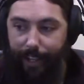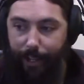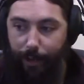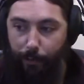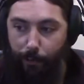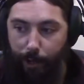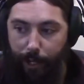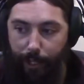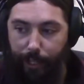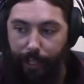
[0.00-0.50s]

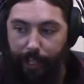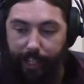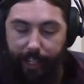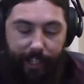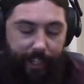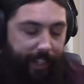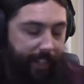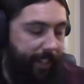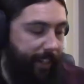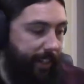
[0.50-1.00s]
really,
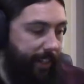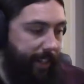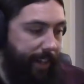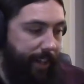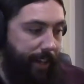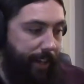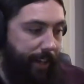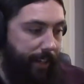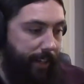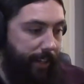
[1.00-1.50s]

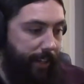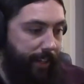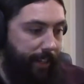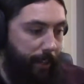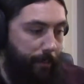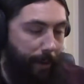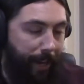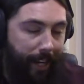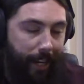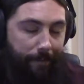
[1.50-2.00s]
you
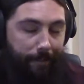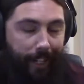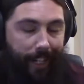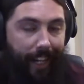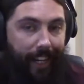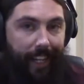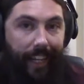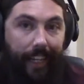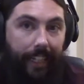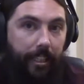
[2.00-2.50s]
might have to
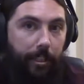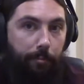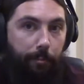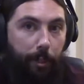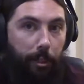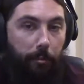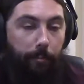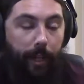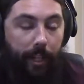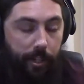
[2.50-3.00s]
kind of
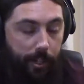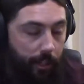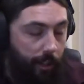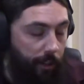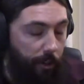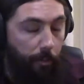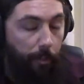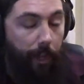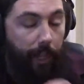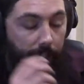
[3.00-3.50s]
experiment a
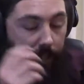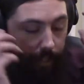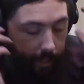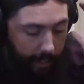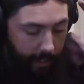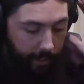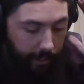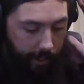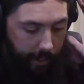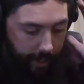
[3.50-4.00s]
little bit,
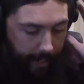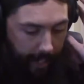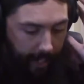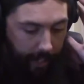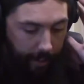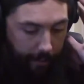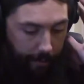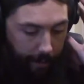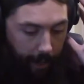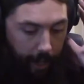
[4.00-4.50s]
just kind
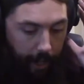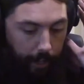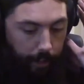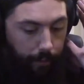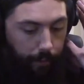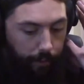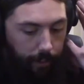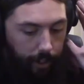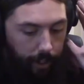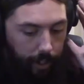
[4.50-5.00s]
of find
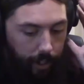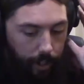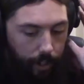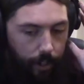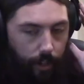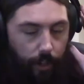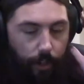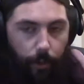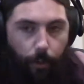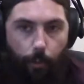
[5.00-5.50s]

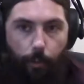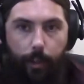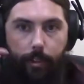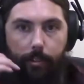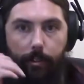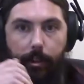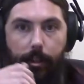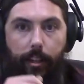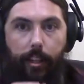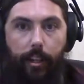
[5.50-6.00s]
what
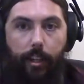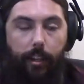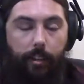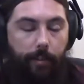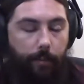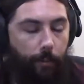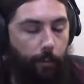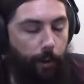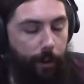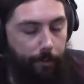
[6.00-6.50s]

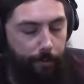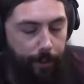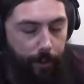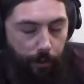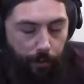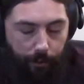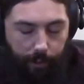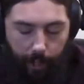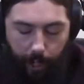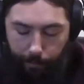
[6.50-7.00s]

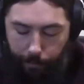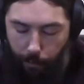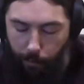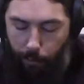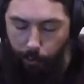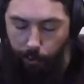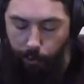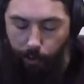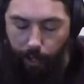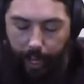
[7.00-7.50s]
feels
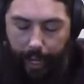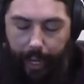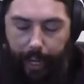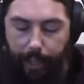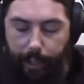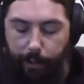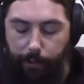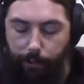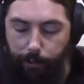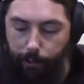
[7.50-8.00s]
comfortable
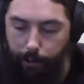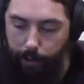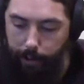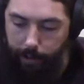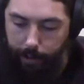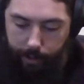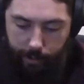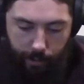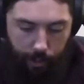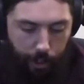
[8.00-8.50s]
and
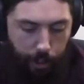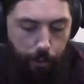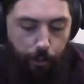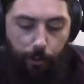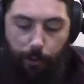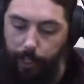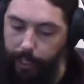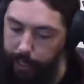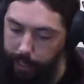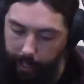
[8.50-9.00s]
secure.
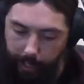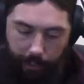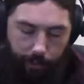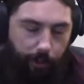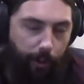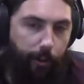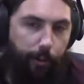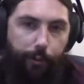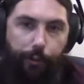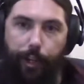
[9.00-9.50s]
Like the
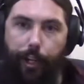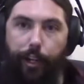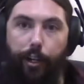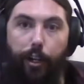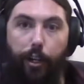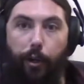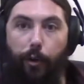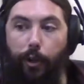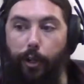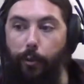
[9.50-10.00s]
guitar is not going to
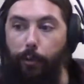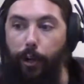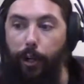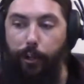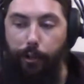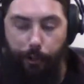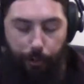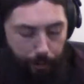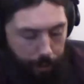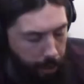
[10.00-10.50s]
go anywhere,
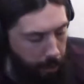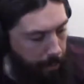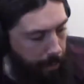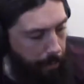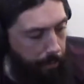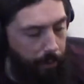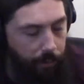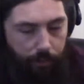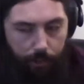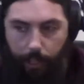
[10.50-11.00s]
and you'll be able
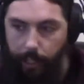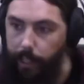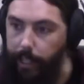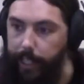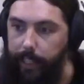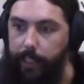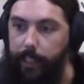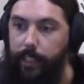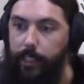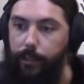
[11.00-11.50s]
to sit
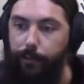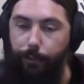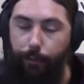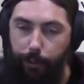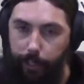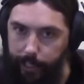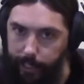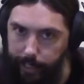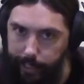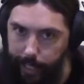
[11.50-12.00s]
like this for an
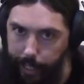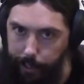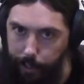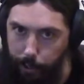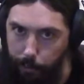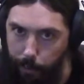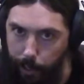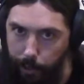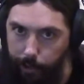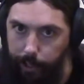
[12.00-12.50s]

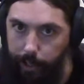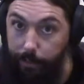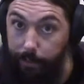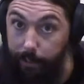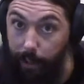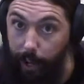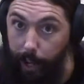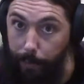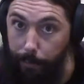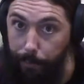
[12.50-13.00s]
extended period of
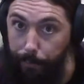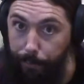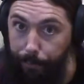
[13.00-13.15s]
time.